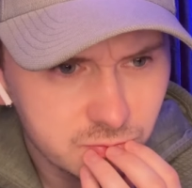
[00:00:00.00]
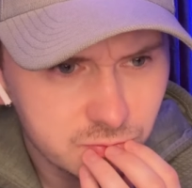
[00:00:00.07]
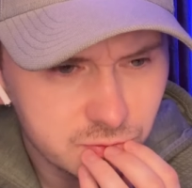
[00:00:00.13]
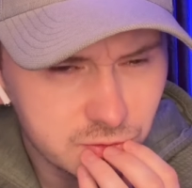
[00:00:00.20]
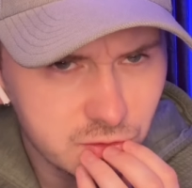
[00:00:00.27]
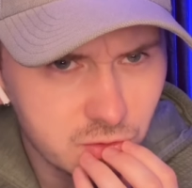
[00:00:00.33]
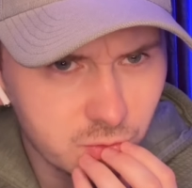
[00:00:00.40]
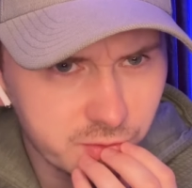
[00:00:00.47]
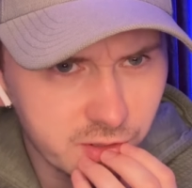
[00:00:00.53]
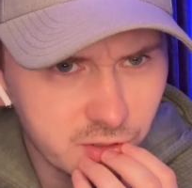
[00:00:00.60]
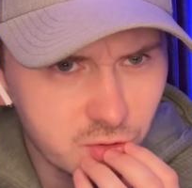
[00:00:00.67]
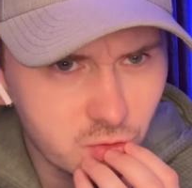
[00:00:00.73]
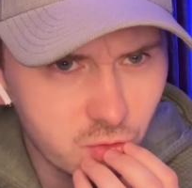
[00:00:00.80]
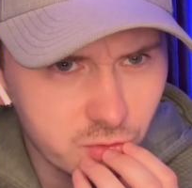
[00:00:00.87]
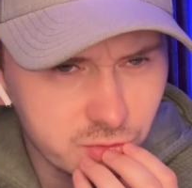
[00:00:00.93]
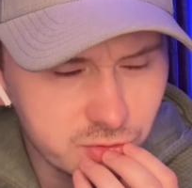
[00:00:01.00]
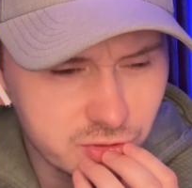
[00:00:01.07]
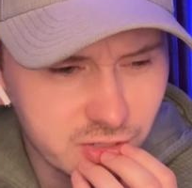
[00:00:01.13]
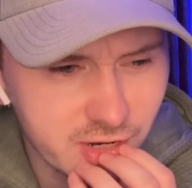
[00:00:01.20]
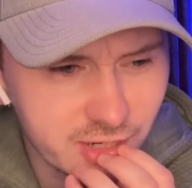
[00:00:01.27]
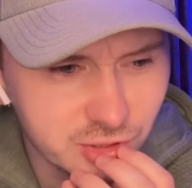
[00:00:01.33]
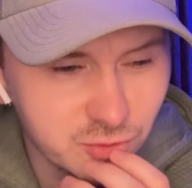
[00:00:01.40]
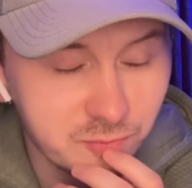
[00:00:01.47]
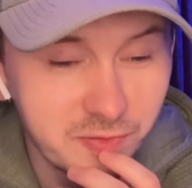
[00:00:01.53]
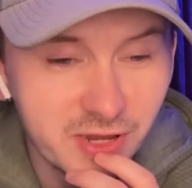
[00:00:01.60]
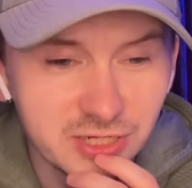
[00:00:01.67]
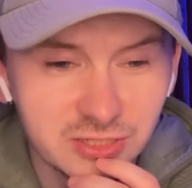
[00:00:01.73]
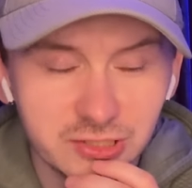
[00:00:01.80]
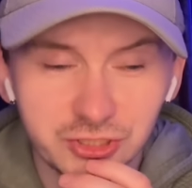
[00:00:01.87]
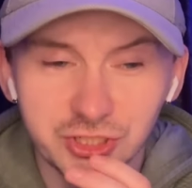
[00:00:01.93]
She called it a contract. So
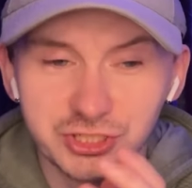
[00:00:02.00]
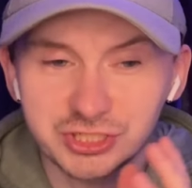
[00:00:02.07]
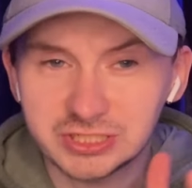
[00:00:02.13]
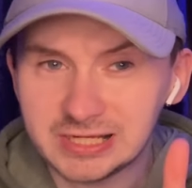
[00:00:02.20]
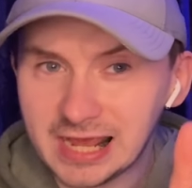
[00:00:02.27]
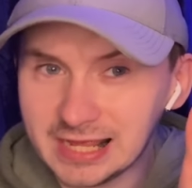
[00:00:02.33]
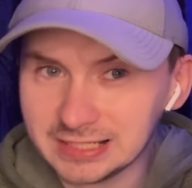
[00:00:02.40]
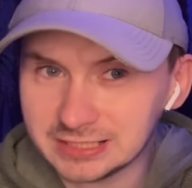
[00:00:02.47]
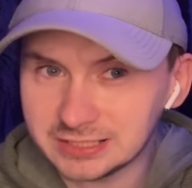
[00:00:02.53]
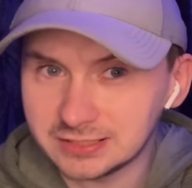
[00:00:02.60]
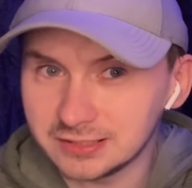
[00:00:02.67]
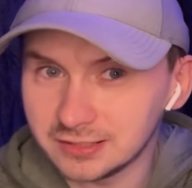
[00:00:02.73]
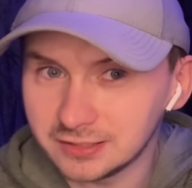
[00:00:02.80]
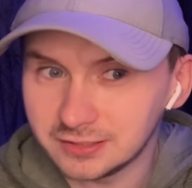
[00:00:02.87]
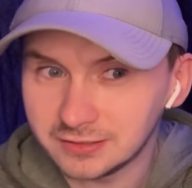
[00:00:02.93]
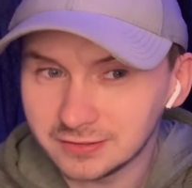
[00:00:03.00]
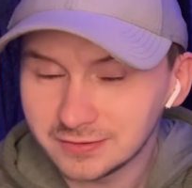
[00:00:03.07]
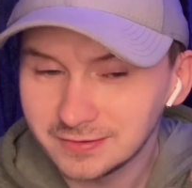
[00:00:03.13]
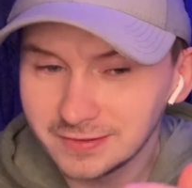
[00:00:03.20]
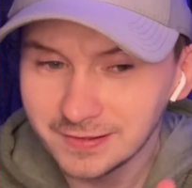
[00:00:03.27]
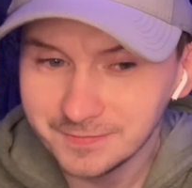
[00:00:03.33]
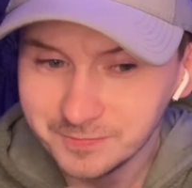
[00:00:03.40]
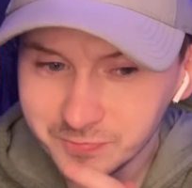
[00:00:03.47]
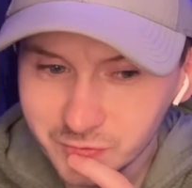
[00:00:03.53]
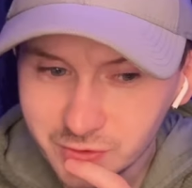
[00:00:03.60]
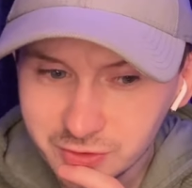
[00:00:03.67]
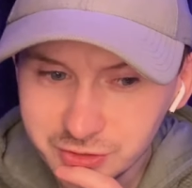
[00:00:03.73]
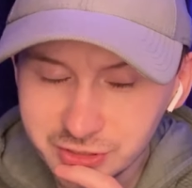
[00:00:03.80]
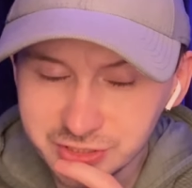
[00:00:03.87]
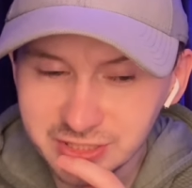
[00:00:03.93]
basically she sets the
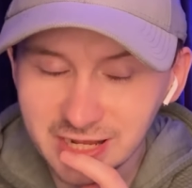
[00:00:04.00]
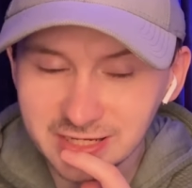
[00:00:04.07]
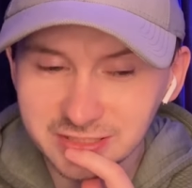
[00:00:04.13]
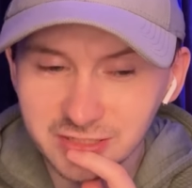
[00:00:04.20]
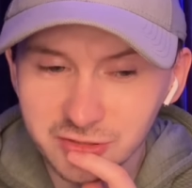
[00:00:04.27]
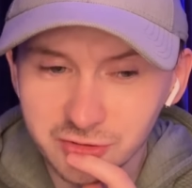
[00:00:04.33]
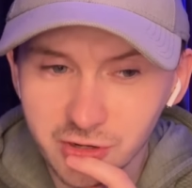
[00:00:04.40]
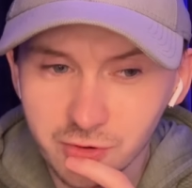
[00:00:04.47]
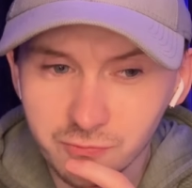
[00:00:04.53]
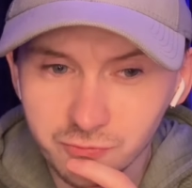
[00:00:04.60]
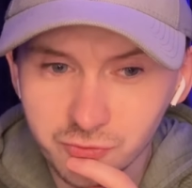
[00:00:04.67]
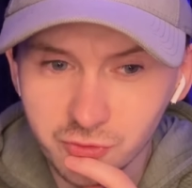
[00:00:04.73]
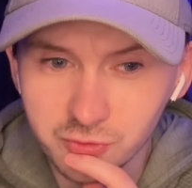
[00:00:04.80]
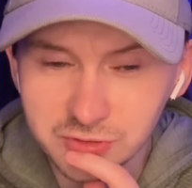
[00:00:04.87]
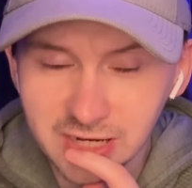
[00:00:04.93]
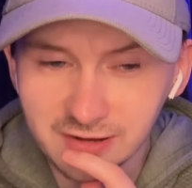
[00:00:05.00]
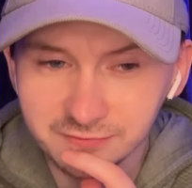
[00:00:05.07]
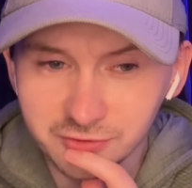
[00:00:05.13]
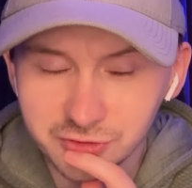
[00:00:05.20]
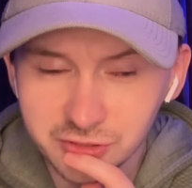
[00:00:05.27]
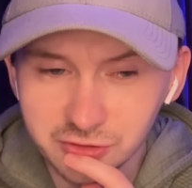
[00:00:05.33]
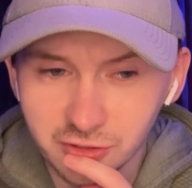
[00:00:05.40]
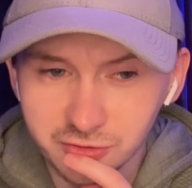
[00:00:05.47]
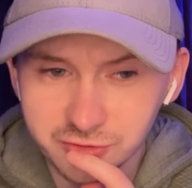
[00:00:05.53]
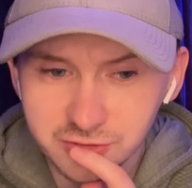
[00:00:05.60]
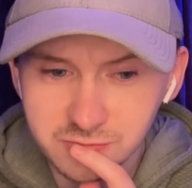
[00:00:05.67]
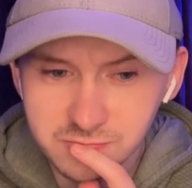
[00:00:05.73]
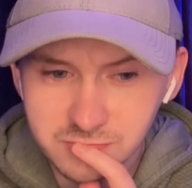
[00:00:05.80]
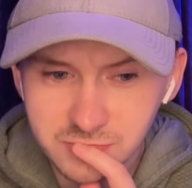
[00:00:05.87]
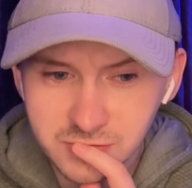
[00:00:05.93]
ground rules after she turns
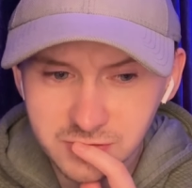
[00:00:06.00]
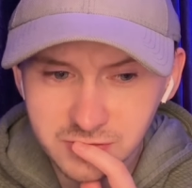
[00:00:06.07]
them.